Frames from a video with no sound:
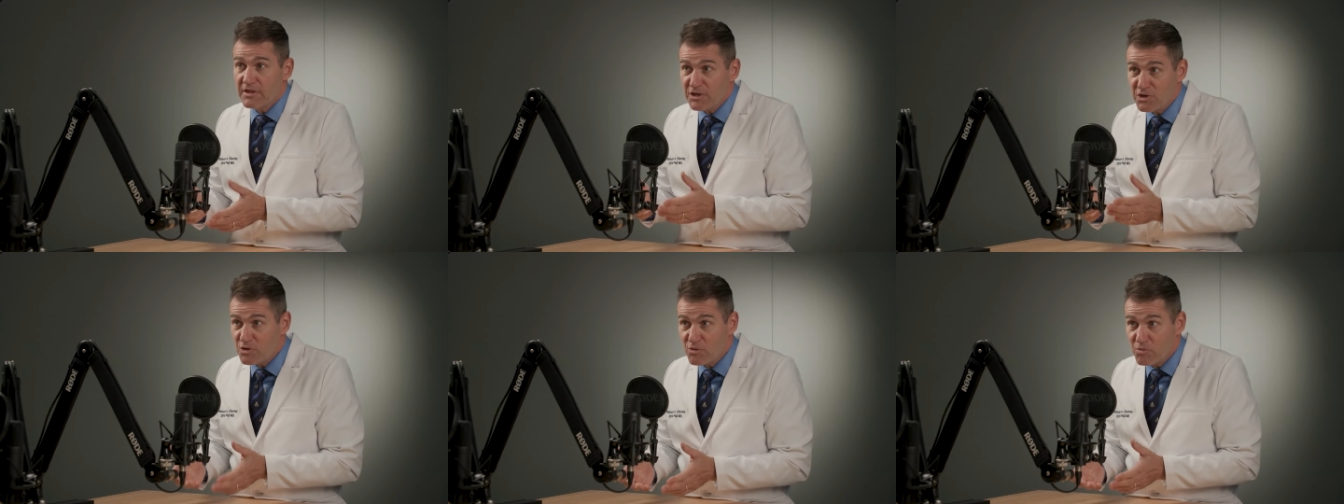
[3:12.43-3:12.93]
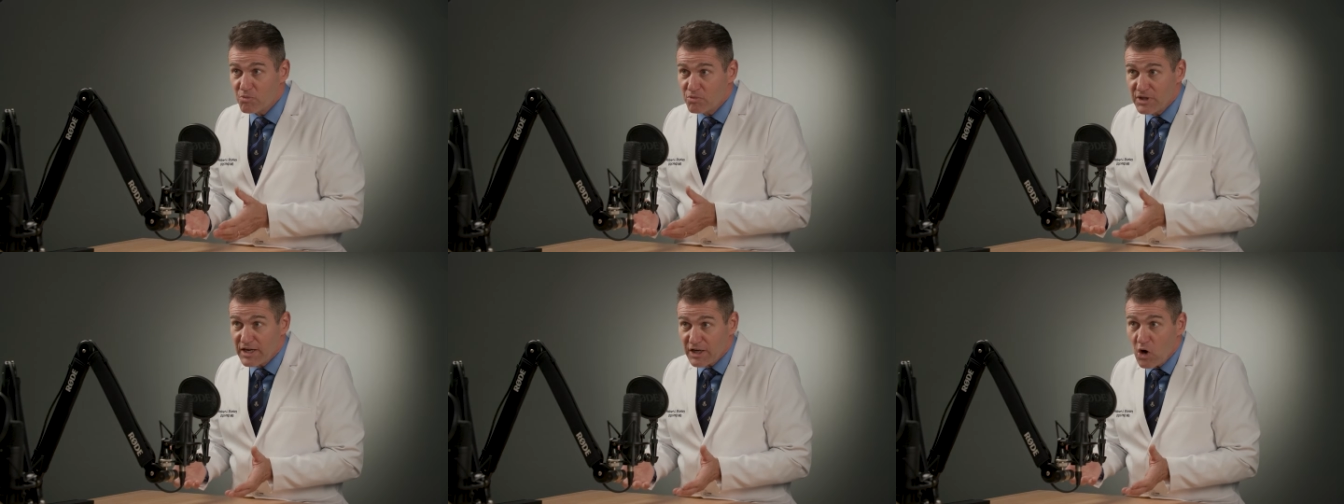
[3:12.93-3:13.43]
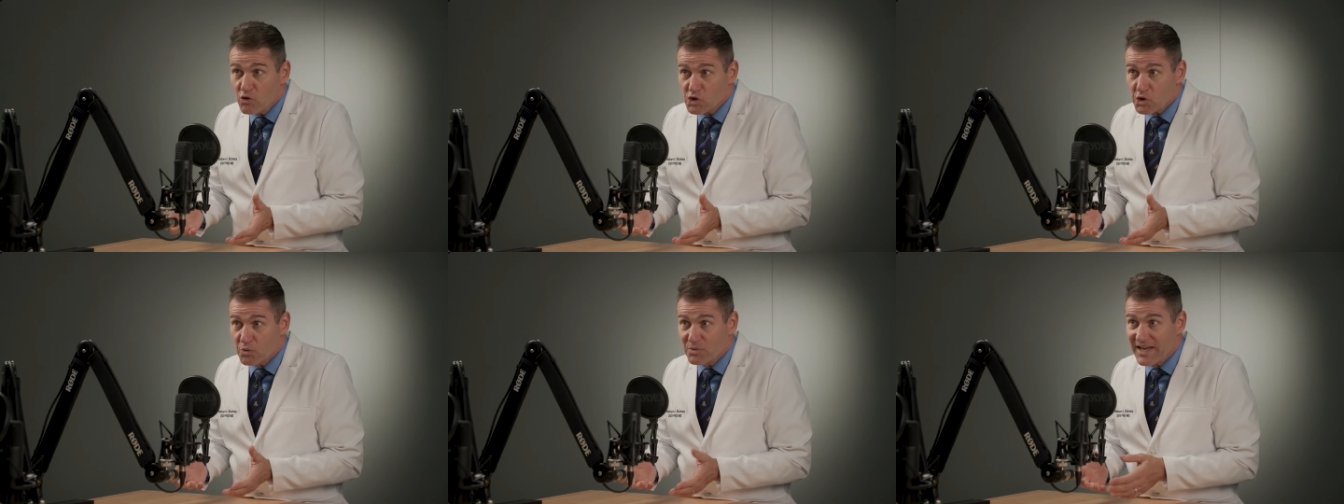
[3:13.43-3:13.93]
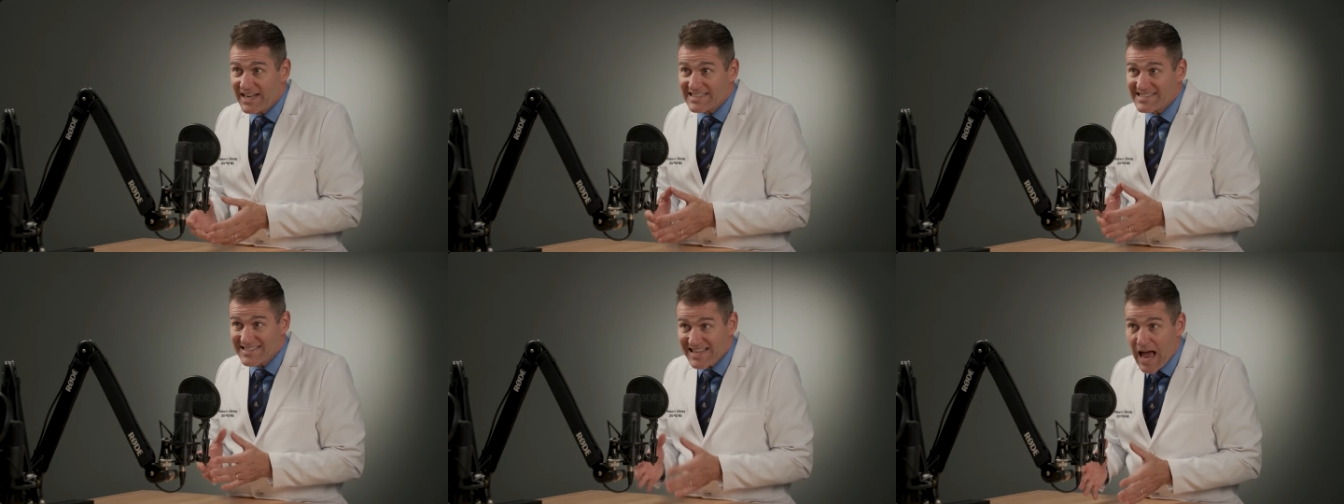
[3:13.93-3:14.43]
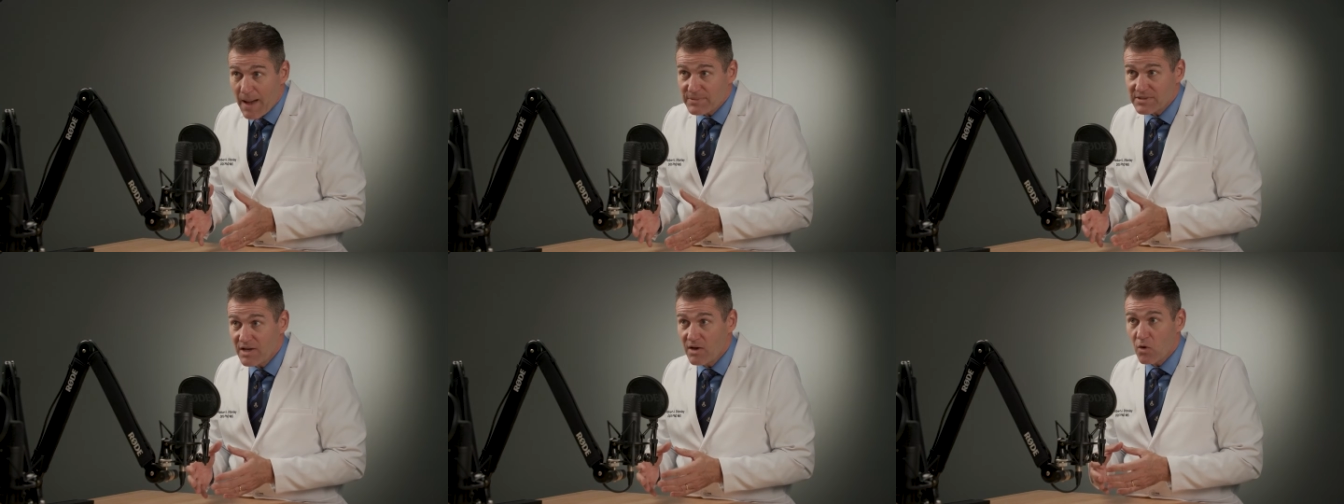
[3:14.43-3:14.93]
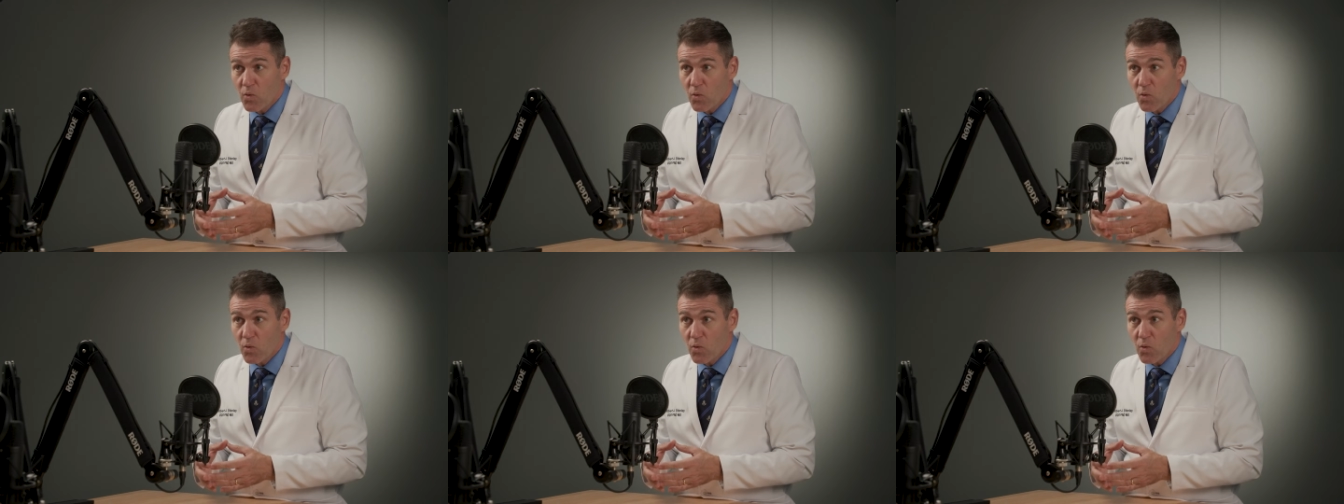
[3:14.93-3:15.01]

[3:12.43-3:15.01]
that you that it goes to and it stops